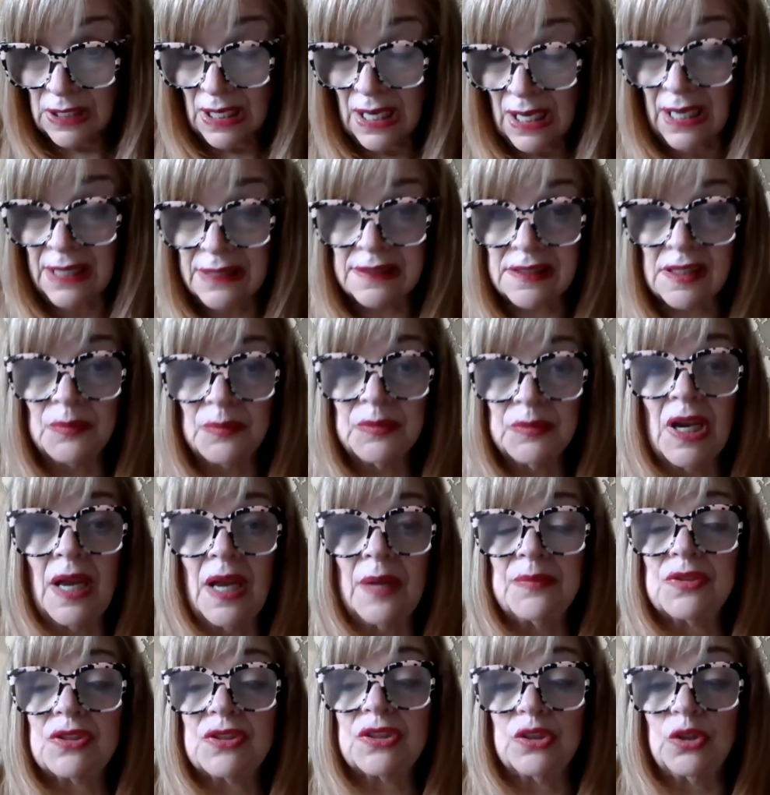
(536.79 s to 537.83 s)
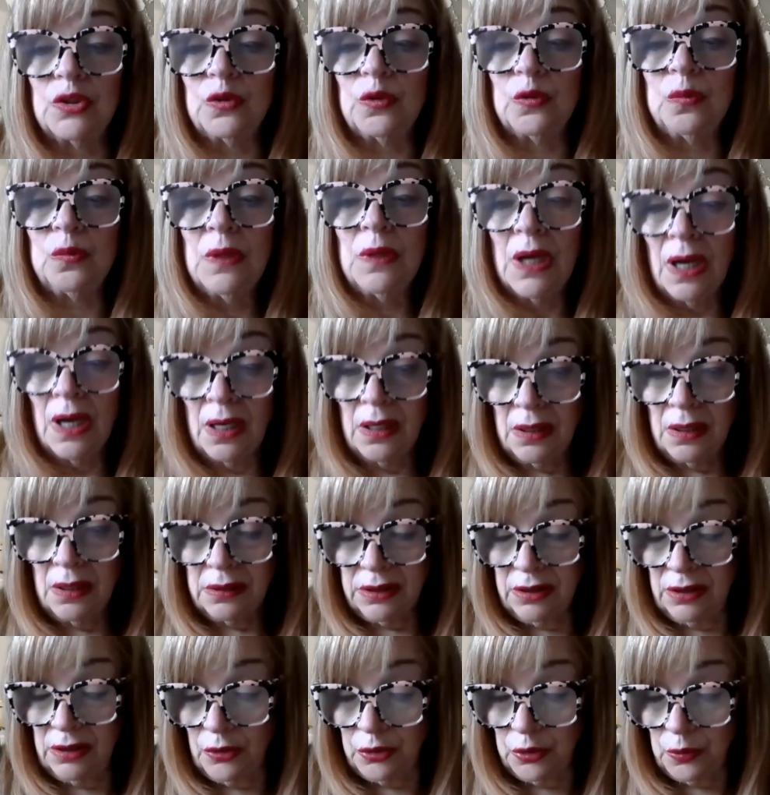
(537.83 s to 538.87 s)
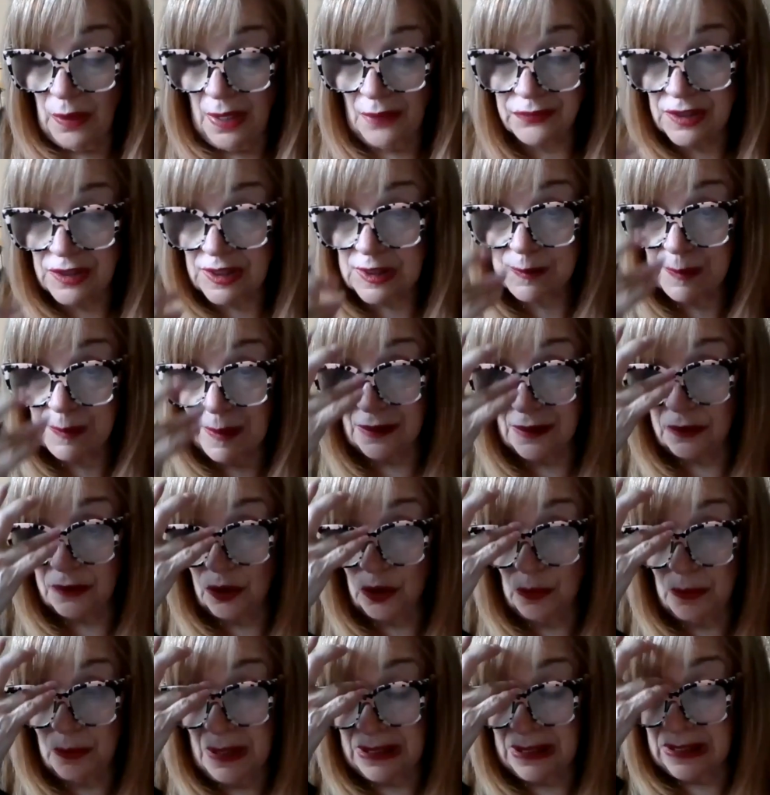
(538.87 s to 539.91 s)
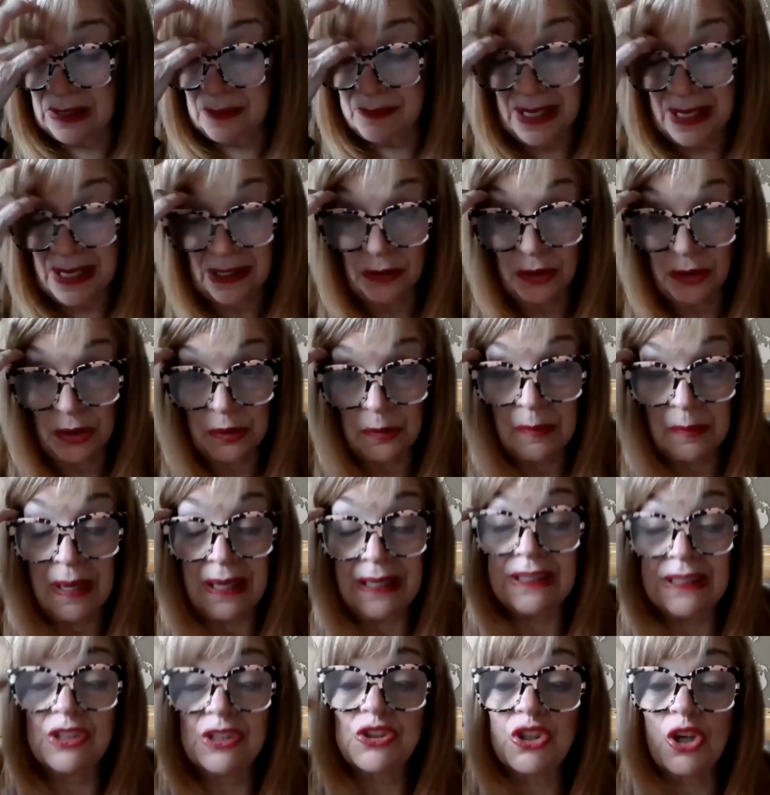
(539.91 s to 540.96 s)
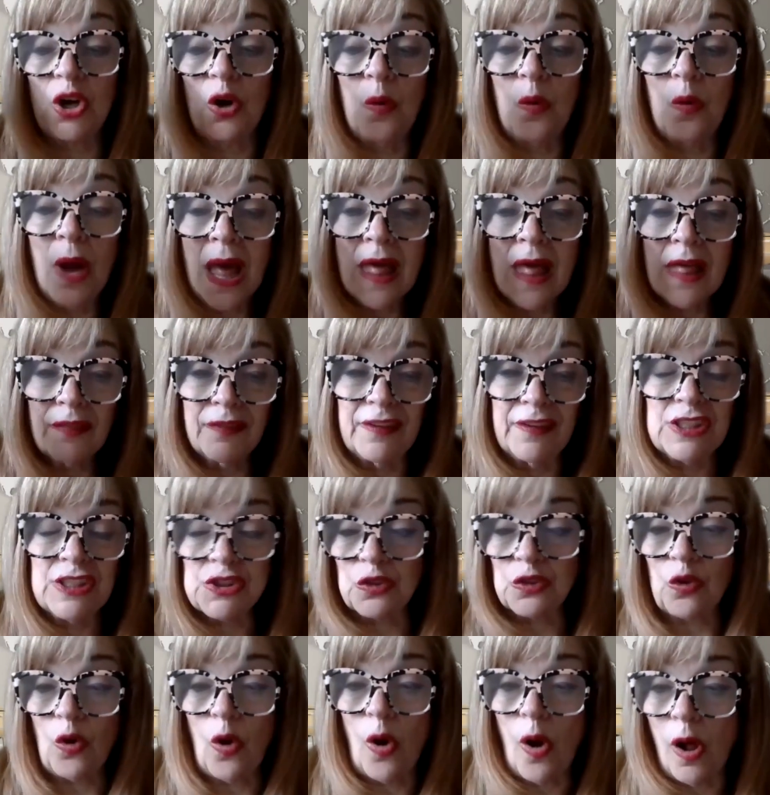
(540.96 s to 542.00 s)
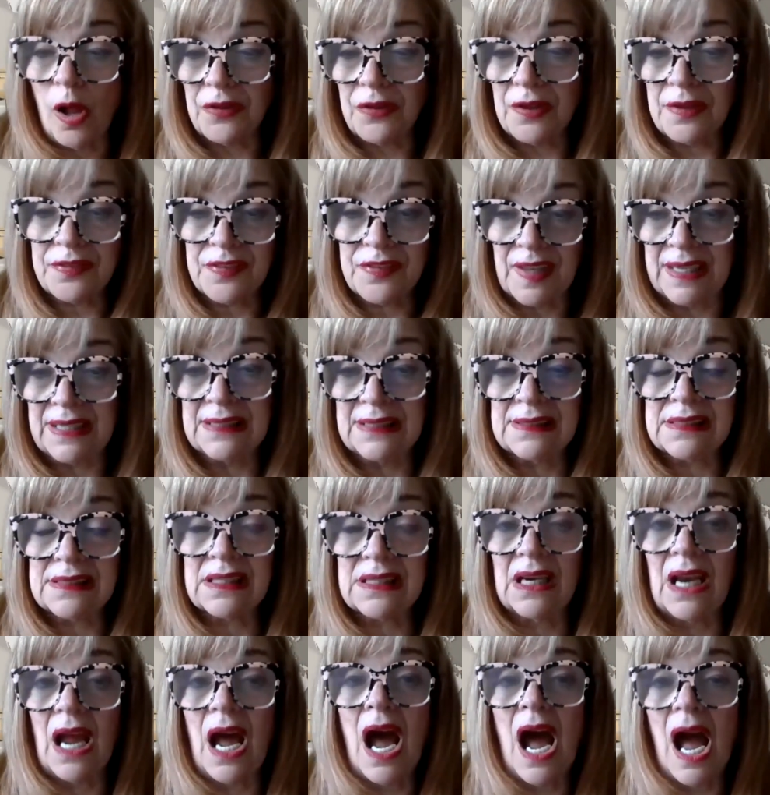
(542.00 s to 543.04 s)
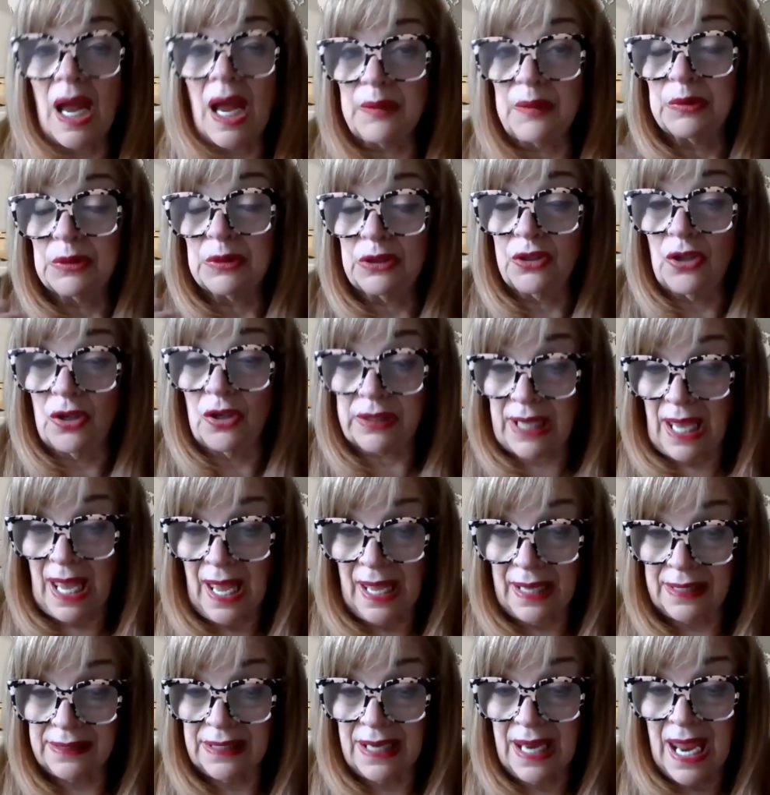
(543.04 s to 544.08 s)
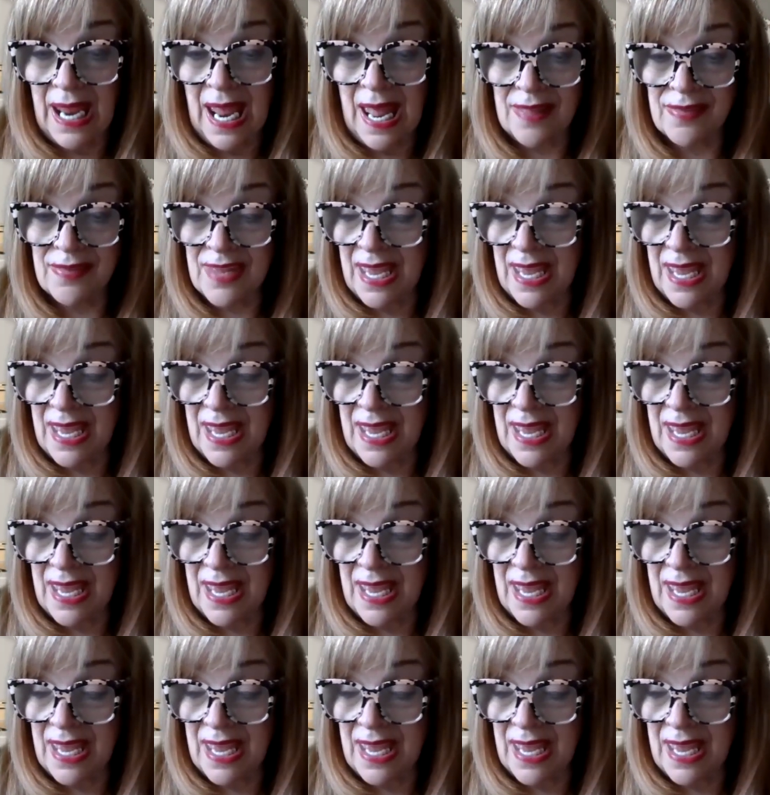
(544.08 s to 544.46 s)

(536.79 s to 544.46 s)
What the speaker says: And sometimes you have to spend a little money to make a little money. So these are all the things that I would look at and